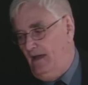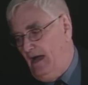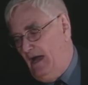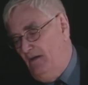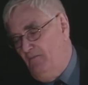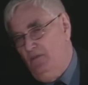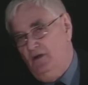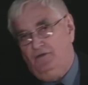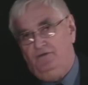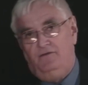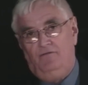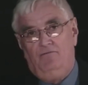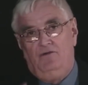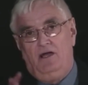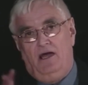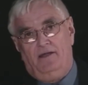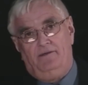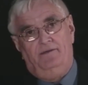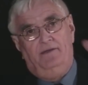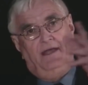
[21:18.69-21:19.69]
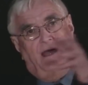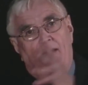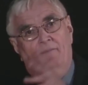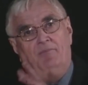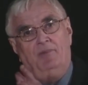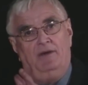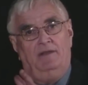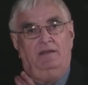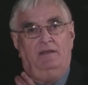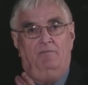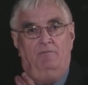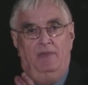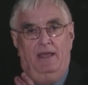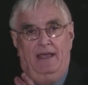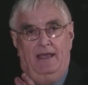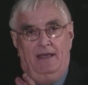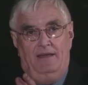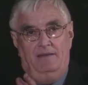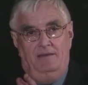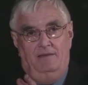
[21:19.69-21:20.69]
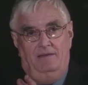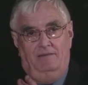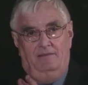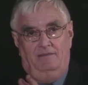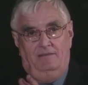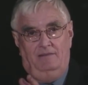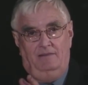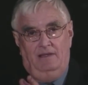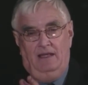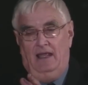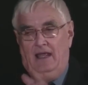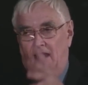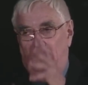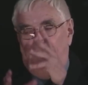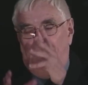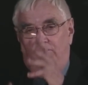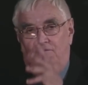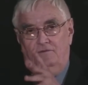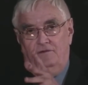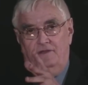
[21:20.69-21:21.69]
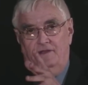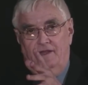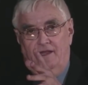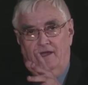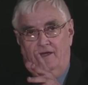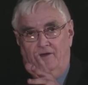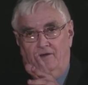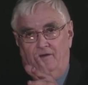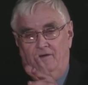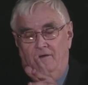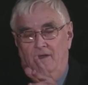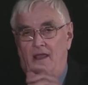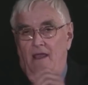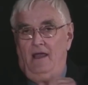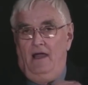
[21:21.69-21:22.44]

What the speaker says: I must have gotten up on the bed and stood there.